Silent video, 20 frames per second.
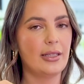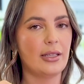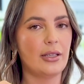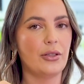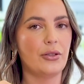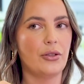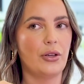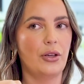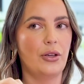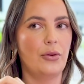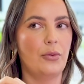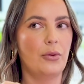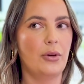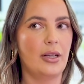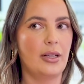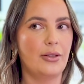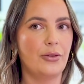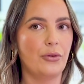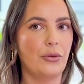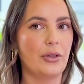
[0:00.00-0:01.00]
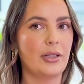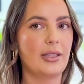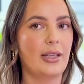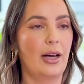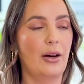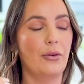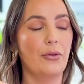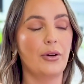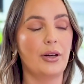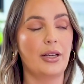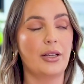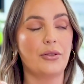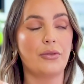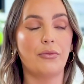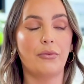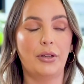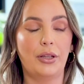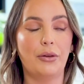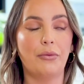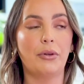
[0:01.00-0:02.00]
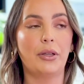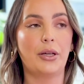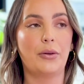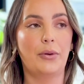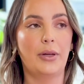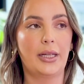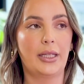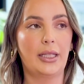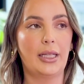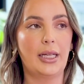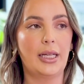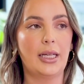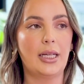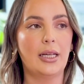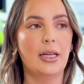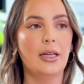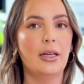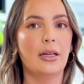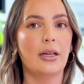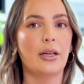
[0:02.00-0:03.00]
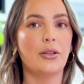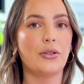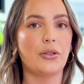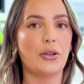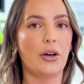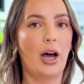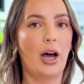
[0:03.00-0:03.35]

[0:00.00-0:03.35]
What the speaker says: and so you would exhaust that audience really, really quickly. And so